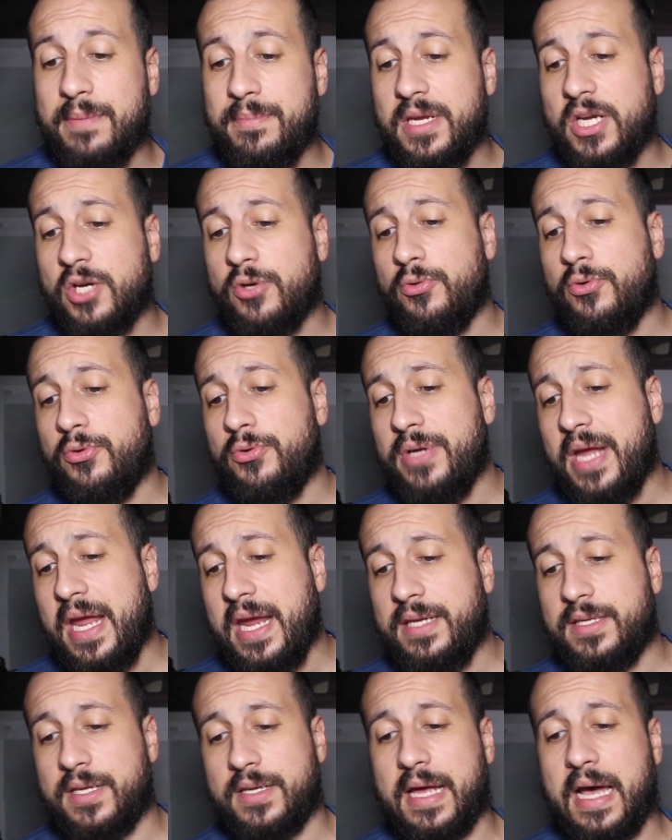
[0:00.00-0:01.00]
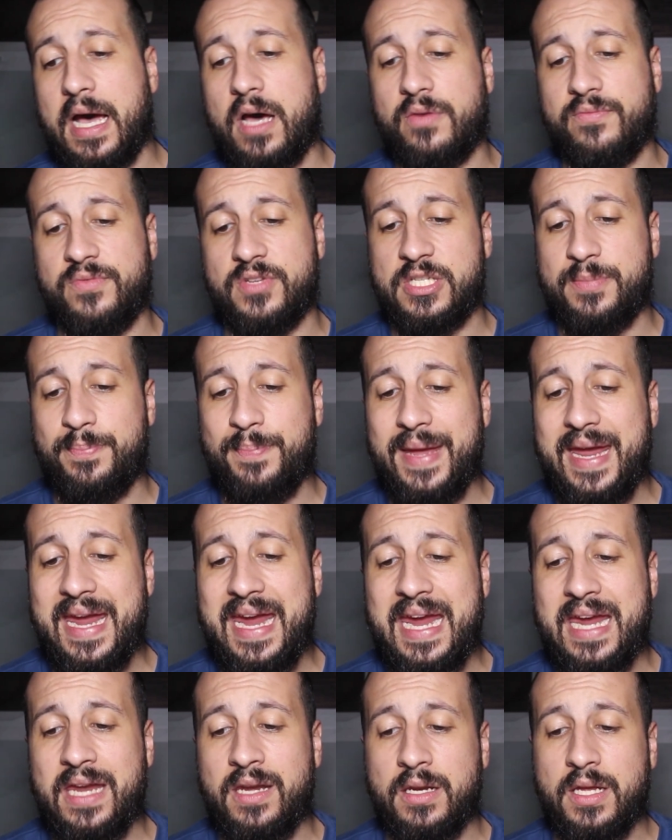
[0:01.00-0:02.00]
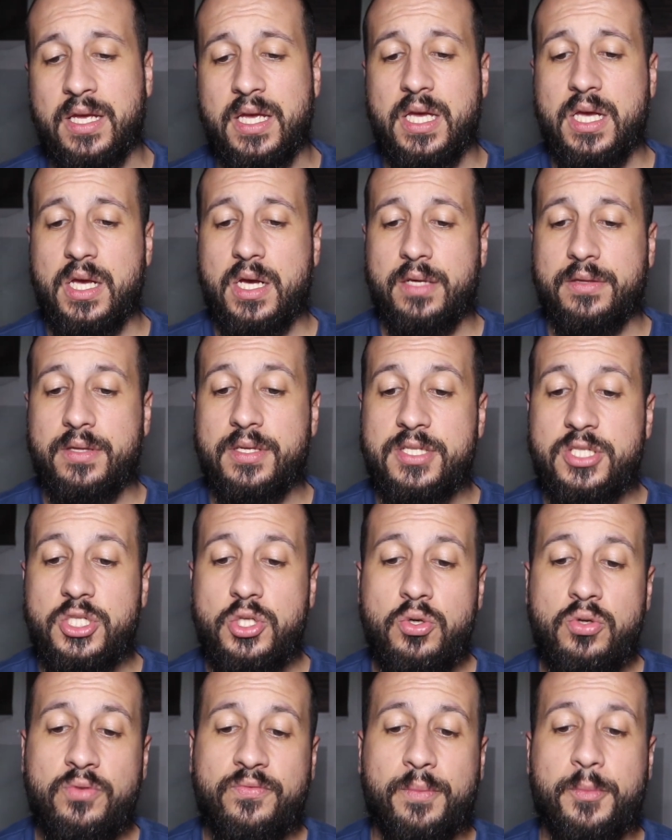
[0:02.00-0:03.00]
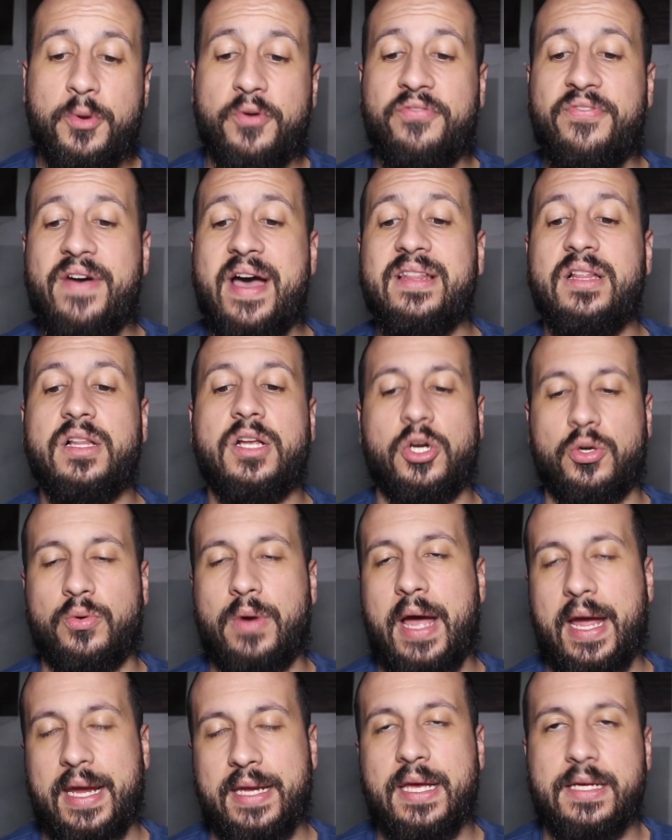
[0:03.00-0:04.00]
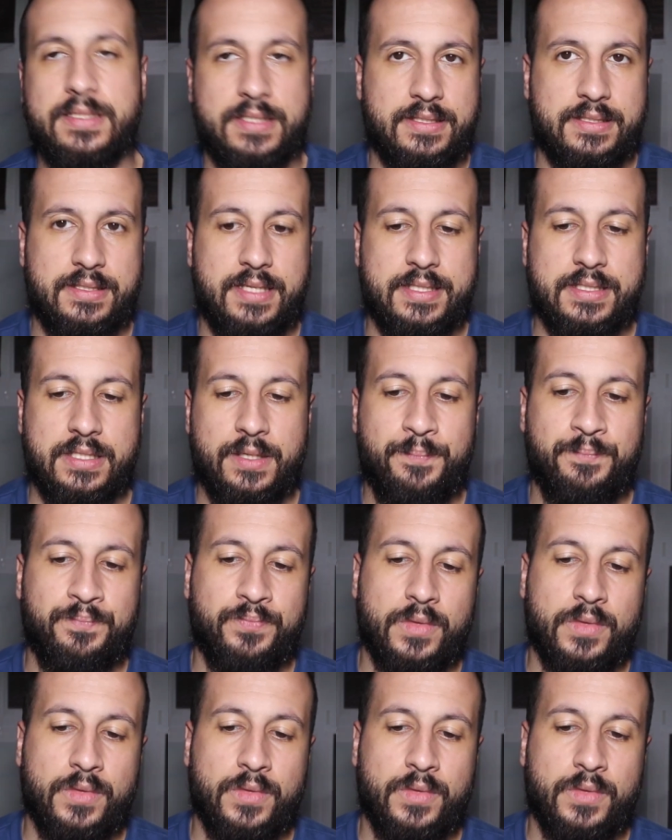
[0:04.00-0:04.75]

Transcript: can be created out of this pain, this tune from your final cry, as it says.